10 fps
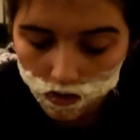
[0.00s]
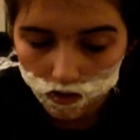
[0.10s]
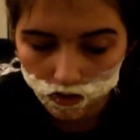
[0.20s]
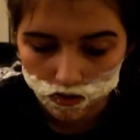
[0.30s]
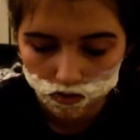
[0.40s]

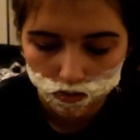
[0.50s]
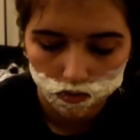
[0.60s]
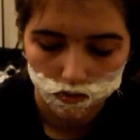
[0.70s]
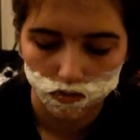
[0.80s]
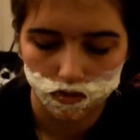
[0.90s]
You're just going to
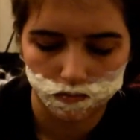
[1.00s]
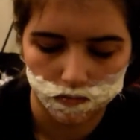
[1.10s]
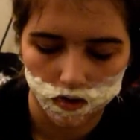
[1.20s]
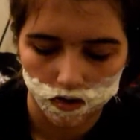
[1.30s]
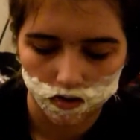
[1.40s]
want to
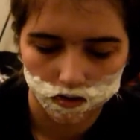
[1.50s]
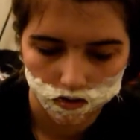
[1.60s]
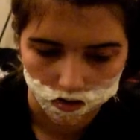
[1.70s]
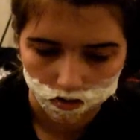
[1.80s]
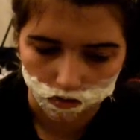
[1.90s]
blend
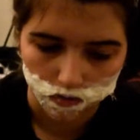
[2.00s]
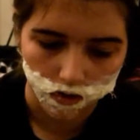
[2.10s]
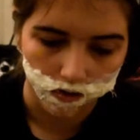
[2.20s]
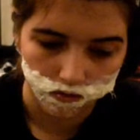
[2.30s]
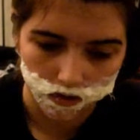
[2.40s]
out
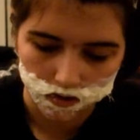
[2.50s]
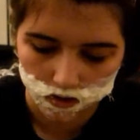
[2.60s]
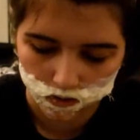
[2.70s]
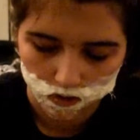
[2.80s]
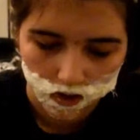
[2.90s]
every
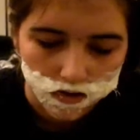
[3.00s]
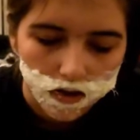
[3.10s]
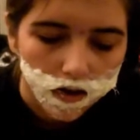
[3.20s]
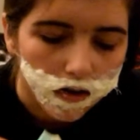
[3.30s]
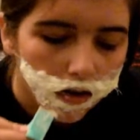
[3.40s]
single edge,
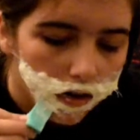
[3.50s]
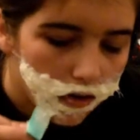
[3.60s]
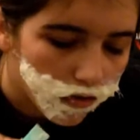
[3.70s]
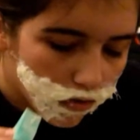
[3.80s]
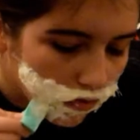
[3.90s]
and I
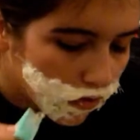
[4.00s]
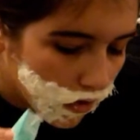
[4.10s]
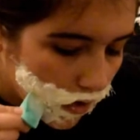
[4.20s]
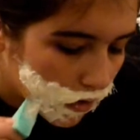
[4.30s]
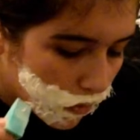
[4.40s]
look
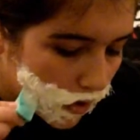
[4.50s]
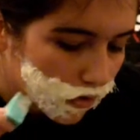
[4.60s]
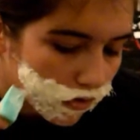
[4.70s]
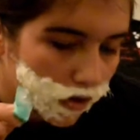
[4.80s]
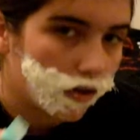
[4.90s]
really
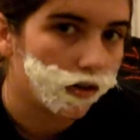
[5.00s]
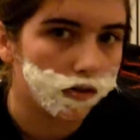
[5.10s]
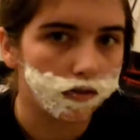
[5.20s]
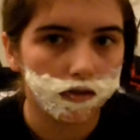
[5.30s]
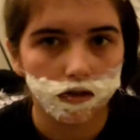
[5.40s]
weird right now,
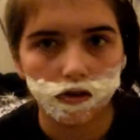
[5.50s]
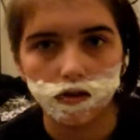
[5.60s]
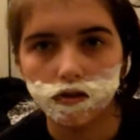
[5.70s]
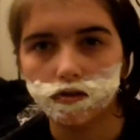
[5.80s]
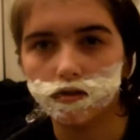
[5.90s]

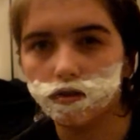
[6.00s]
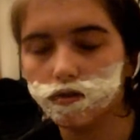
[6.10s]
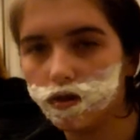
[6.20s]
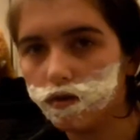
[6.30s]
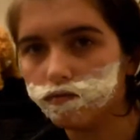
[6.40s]
so
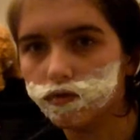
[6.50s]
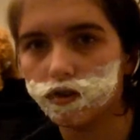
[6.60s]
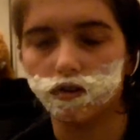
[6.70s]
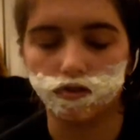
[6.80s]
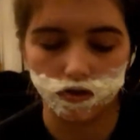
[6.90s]
I'm
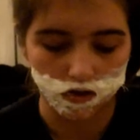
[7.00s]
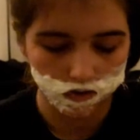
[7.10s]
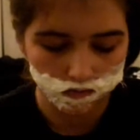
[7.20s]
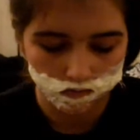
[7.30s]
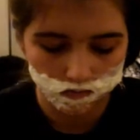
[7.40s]
really sorry.
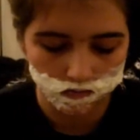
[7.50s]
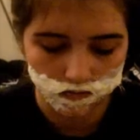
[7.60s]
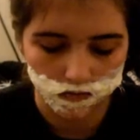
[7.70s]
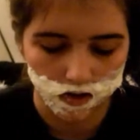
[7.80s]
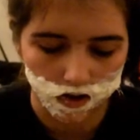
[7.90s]

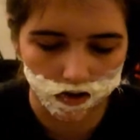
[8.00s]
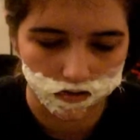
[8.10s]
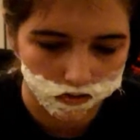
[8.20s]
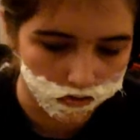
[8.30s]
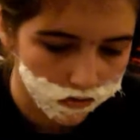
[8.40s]

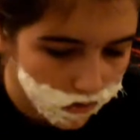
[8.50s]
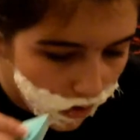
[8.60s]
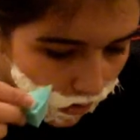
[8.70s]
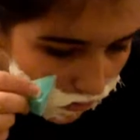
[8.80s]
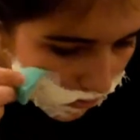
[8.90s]
And yeah,
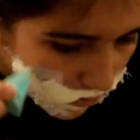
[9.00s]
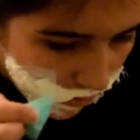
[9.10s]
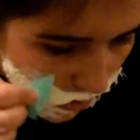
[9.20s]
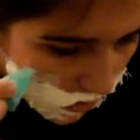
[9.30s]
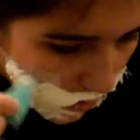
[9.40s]

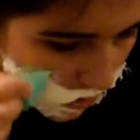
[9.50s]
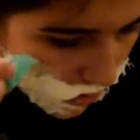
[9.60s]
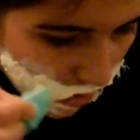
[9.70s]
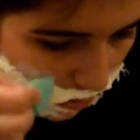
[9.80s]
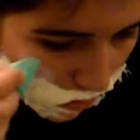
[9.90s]
so
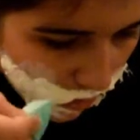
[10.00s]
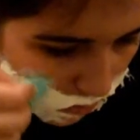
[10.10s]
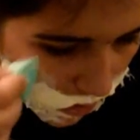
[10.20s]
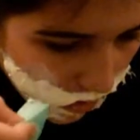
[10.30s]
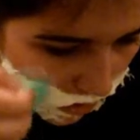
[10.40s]
you're going to want
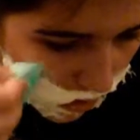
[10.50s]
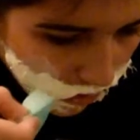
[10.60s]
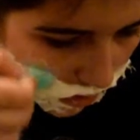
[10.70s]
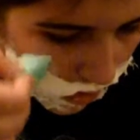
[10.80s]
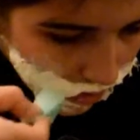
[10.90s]
to blend out
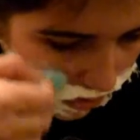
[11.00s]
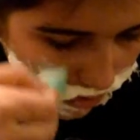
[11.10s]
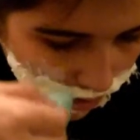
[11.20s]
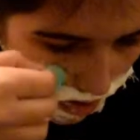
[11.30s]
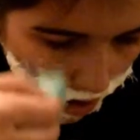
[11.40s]
the edges,